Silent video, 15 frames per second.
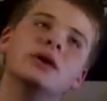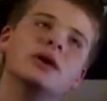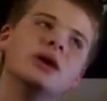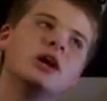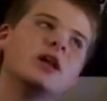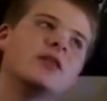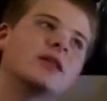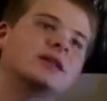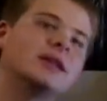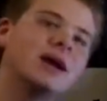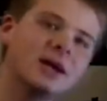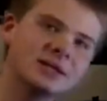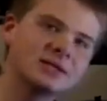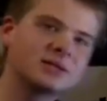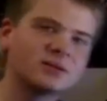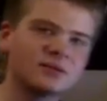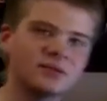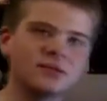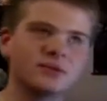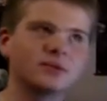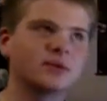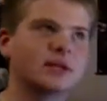in the last
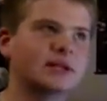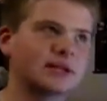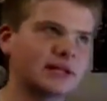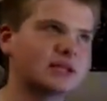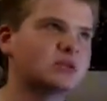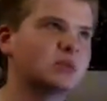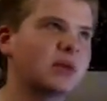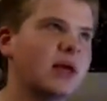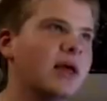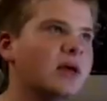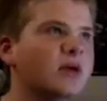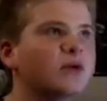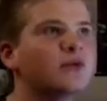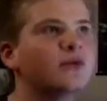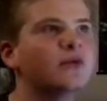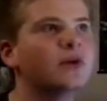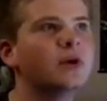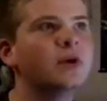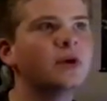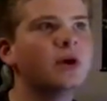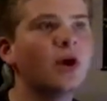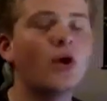uh, let's play of
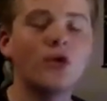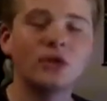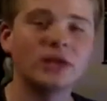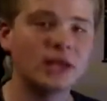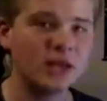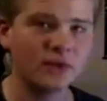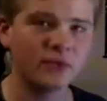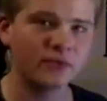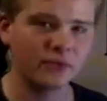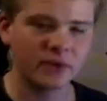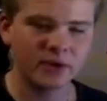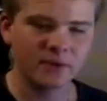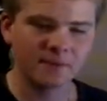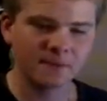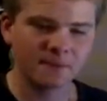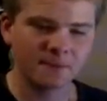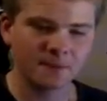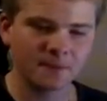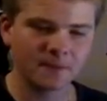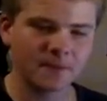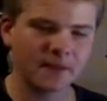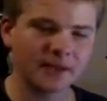Only If
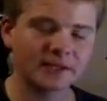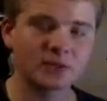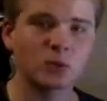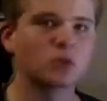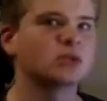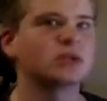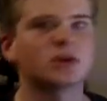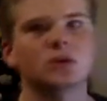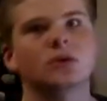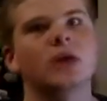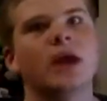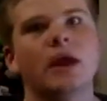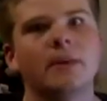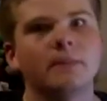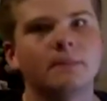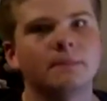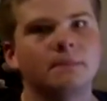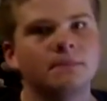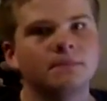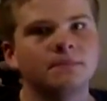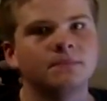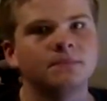is it wasn't a good game.
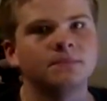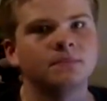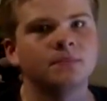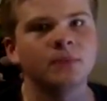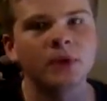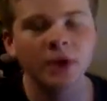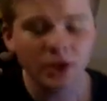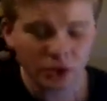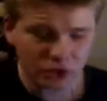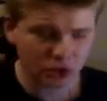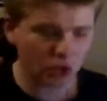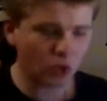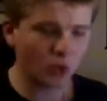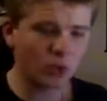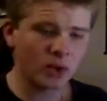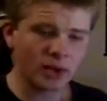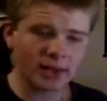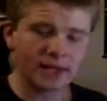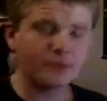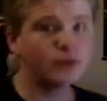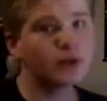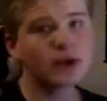So,
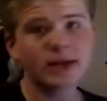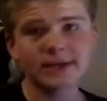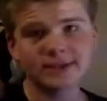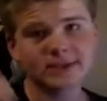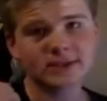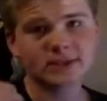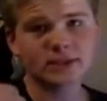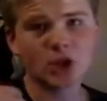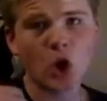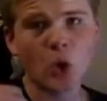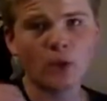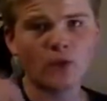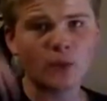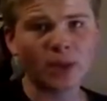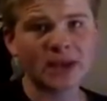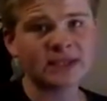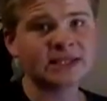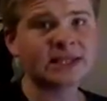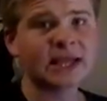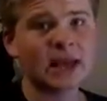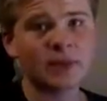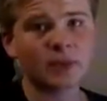if you guys know of a
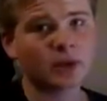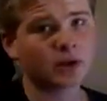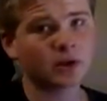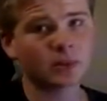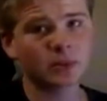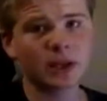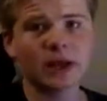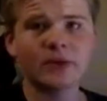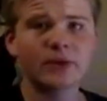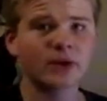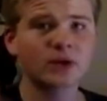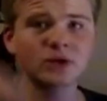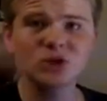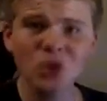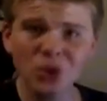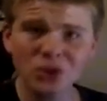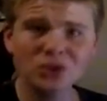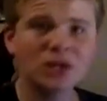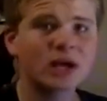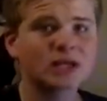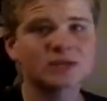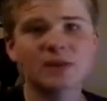PC game that I could play, that I could talk to
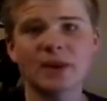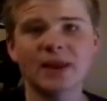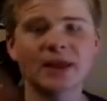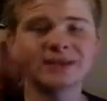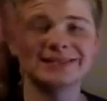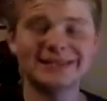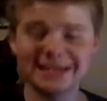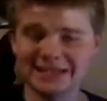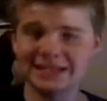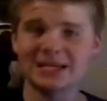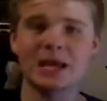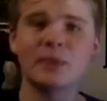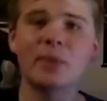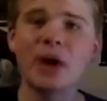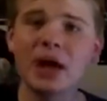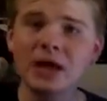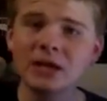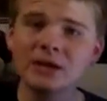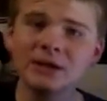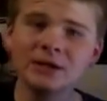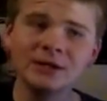you guys about that has a decent campaign,